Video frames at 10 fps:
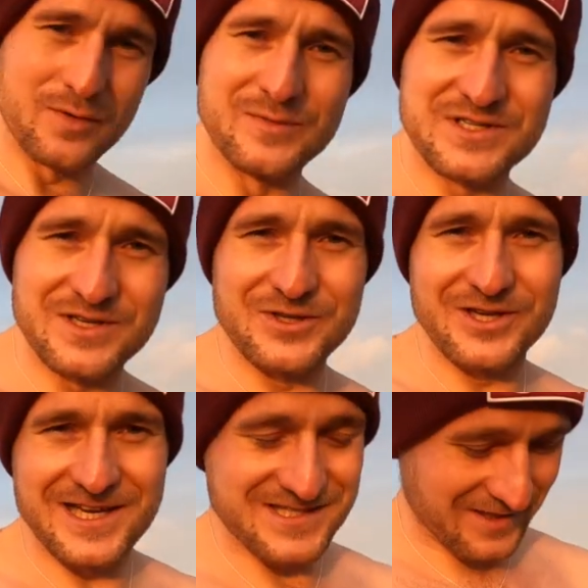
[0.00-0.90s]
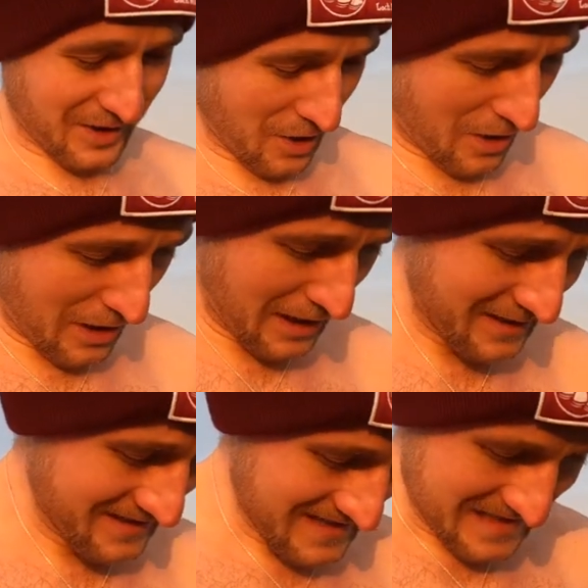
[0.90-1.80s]
when we saw you guys at the car,
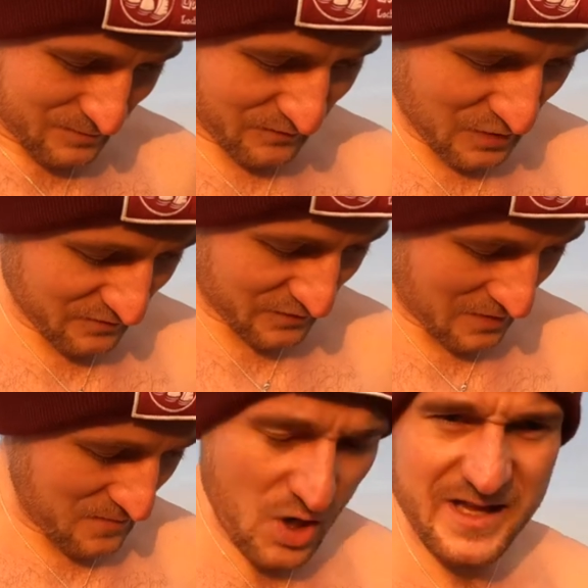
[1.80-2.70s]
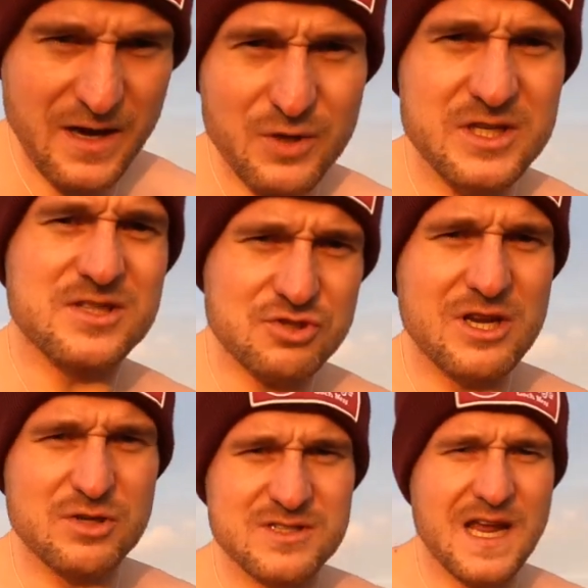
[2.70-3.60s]
we've gone from, oh yeah, we're gonna
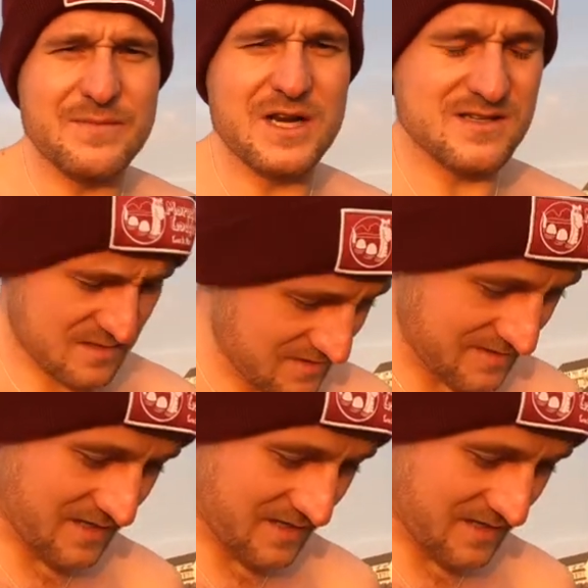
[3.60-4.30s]
try and do 10 minutes.